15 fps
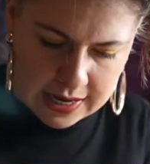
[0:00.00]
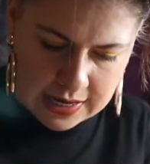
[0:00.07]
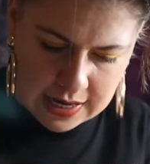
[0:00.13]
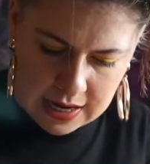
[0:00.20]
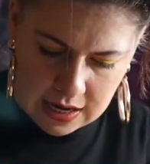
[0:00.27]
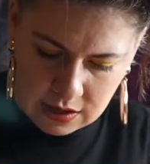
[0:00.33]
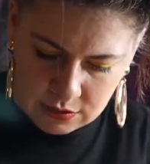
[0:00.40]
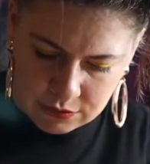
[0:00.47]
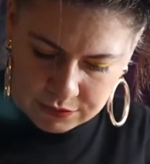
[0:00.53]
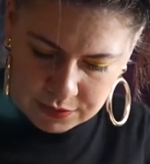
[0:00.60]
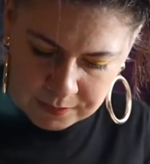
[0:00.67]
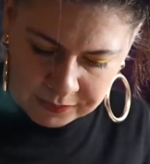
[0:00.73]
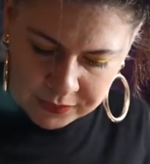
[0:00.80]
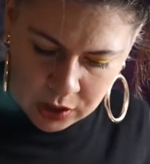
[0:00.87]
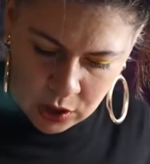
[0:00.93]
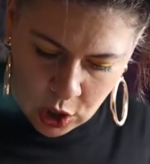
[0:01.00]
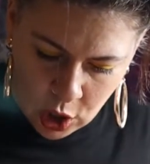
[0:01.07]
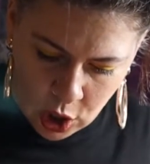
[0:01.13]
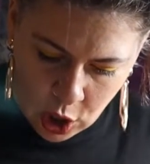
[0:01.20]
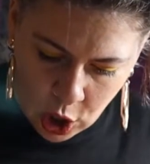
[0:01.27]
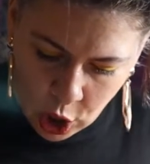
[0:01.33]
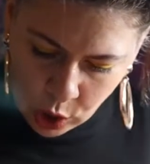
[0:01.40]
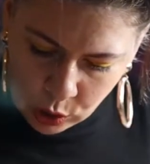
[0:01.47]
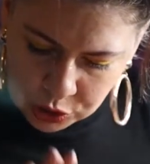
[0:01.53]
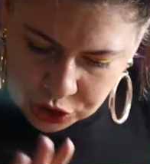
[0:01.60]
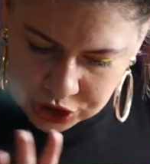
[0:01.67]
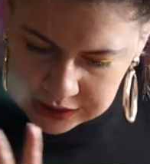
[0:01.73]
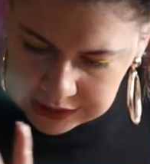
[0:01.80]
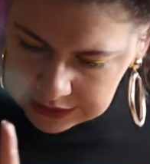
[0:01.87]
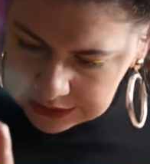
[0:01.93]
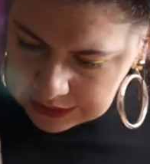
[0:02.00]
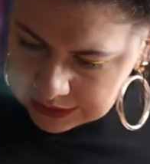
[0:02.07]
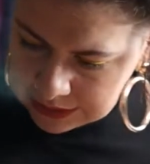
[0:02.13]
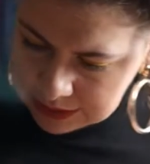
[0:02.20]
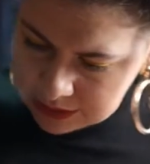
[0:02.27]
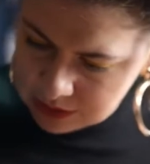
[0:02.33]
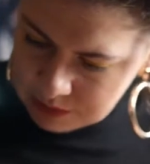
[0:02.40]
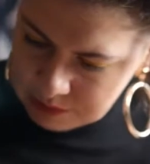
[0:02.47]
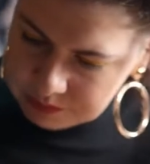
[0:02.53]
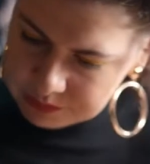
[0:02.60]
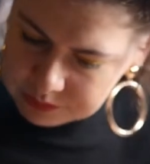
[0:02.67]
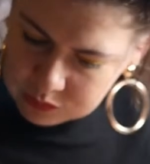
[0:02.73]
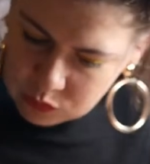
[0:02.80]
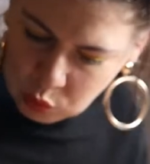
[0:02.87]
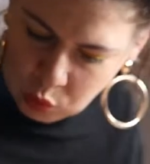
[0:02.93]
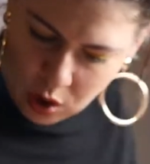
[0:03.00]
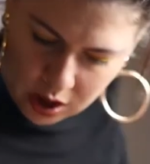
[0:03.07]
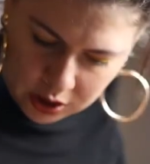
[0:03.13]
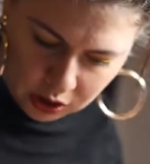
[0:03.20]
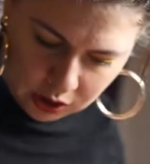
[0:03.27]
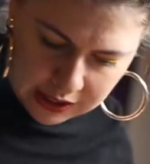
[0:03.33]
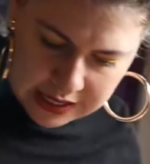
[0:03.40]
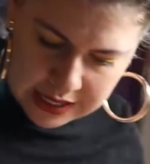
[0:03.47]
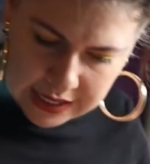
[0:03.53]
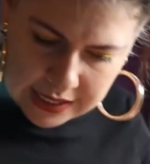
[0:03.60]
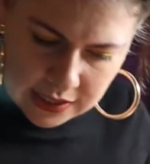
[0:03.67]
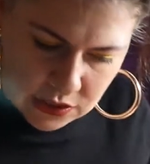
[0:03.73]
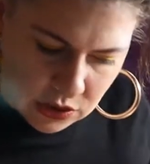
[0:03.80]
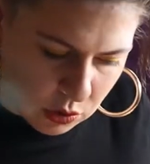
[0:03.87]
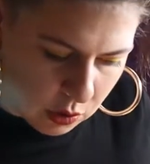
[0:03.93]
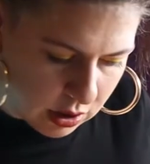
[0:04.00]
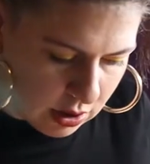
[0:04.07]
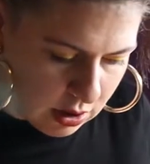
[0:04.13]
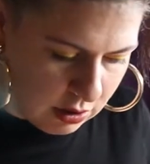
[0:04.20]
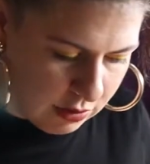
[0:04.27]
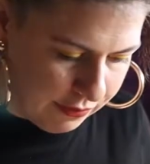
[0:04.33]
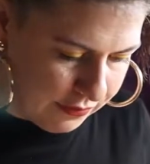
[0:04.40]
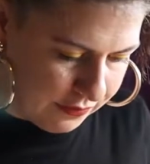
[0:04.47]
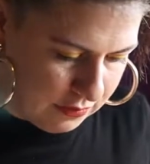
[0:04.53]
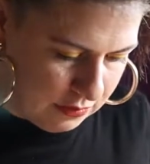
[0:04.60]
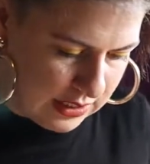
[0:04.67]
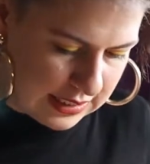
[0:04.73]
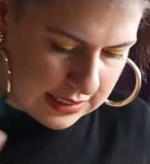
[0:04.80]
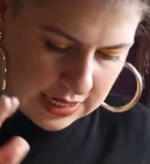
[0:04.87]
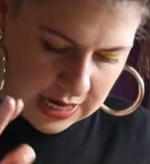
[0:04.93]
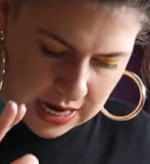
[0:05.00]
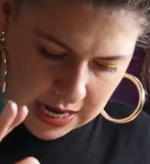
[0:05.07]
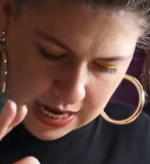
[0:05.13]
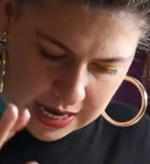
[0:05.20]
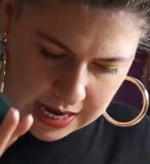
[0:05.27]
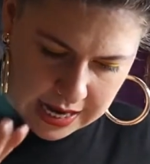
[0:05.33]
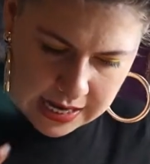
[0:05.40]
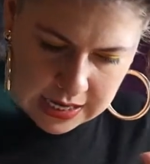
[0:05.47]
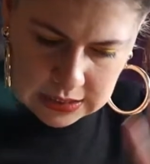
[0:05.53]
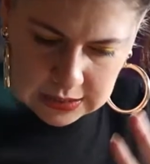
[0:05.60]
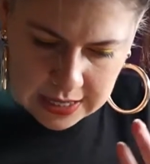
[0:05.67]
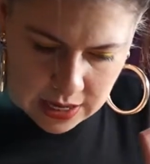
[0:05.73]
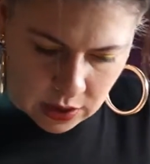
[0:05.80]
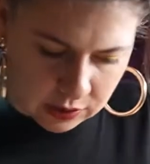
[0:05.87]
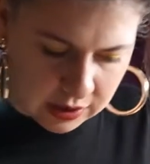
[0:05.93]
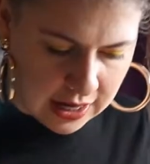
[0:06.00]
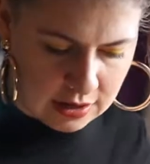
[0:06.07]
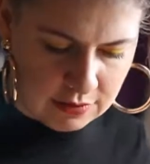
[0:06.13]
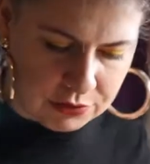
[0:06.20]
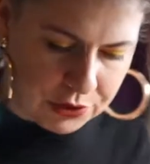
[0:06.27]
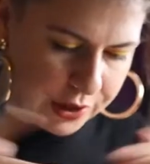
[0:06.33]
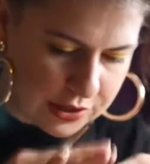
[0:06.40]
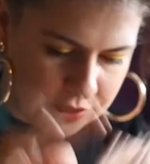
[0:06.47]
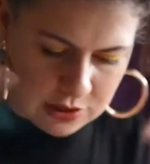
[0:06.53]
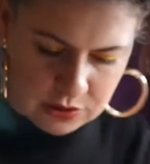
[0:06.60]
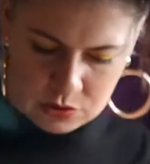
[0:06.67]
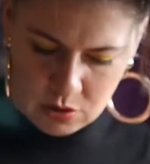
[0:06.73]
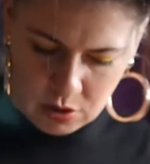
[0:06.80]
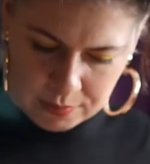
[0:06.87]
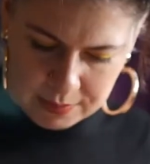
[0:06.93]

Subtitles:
any kind of ocean, watery sort of sky, cloud kind of looks. That's all